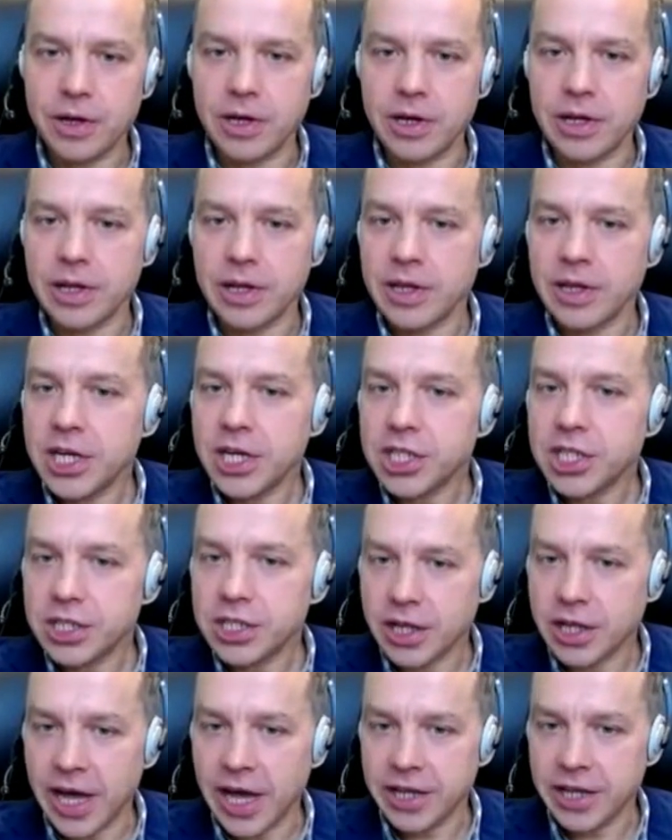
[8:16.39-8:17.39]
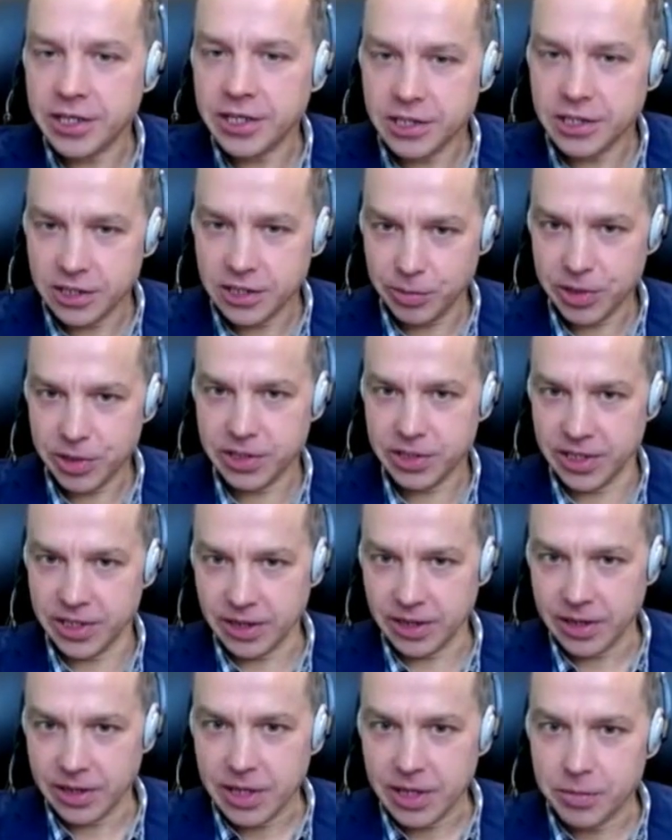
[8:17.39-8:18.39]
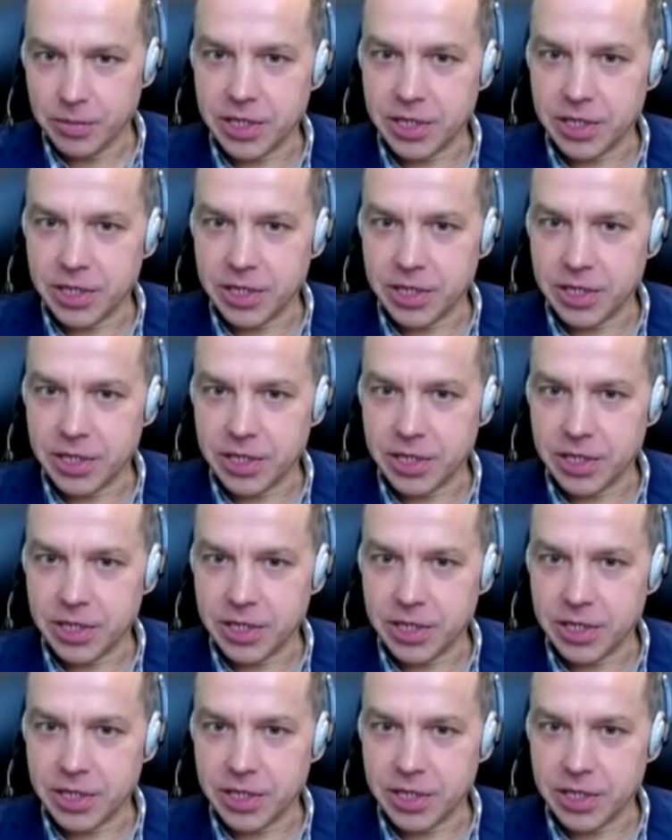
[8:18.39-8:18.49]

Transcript: uh, national identity building.